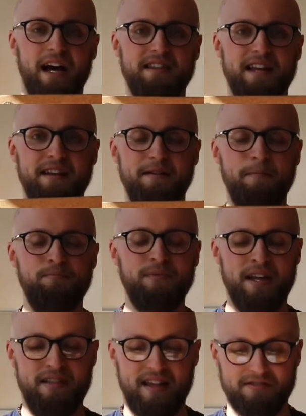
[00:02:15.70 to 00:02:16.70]
then
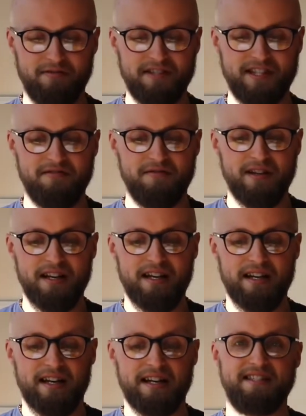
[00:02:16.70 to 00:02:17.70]
there's also
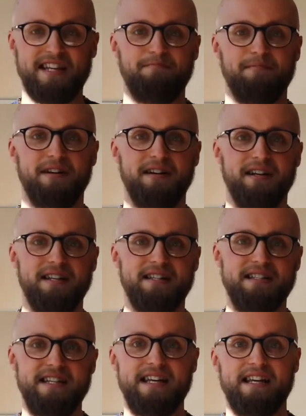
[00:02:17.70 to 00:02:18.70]
a sigma
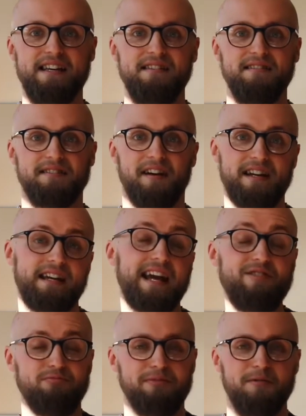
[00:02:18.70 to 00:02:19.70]
D
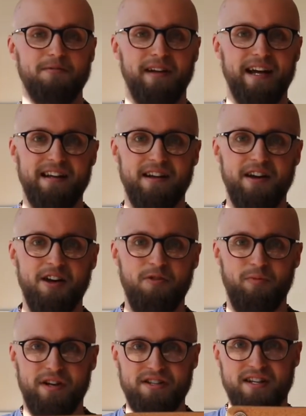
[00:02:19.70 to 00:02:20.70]
dihedral mirror plane,
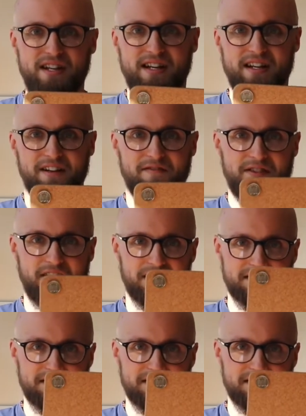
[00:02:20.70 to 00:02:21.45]
which kind of cuts